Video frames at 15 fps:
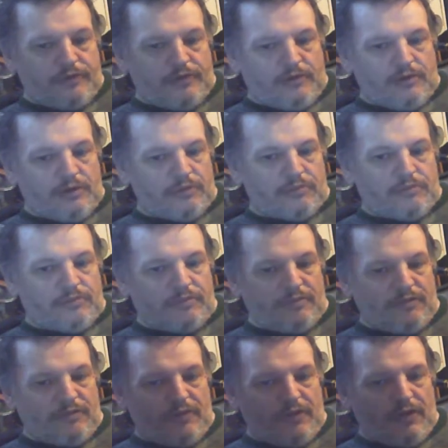know,
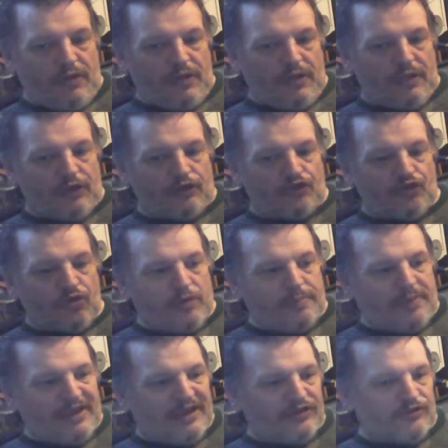the joy
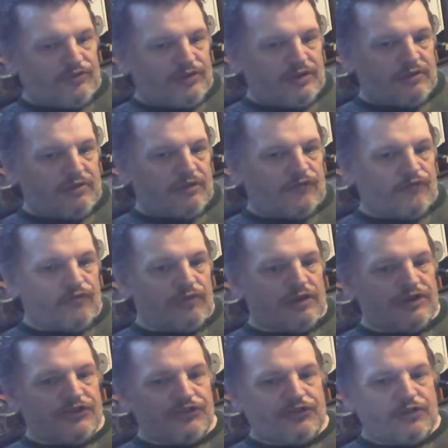pads on here are
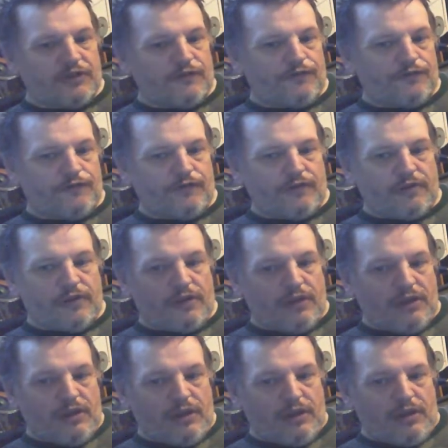really stiff.
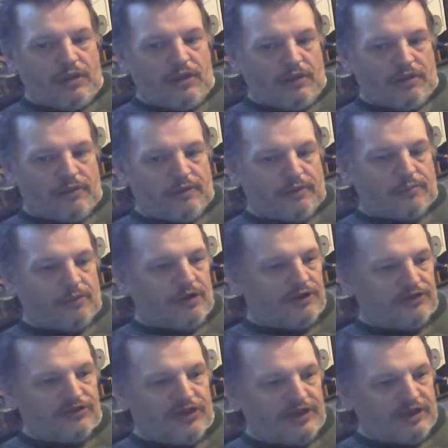I had
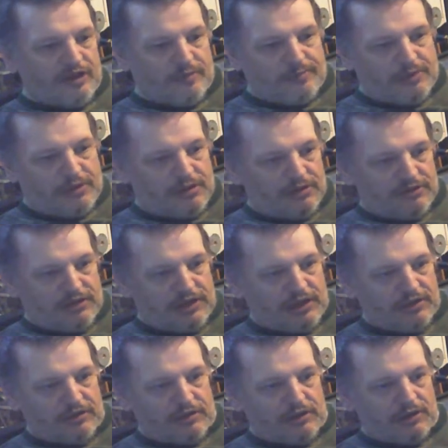to take it apart to
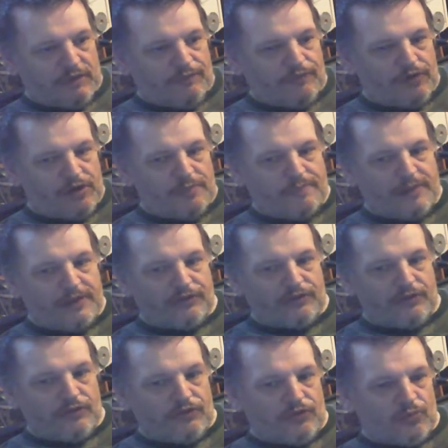get the fire button
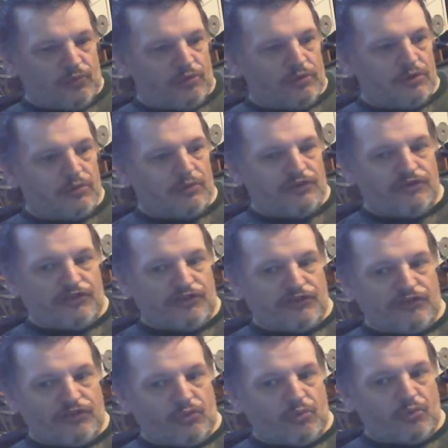to work, which is
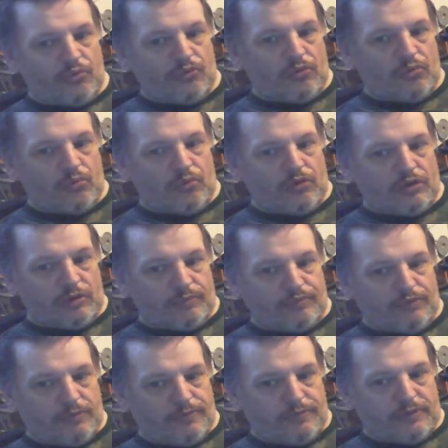still not working
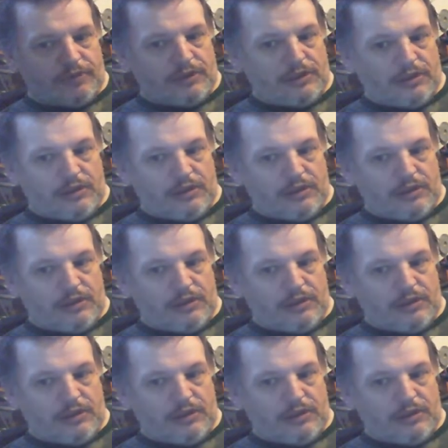properly.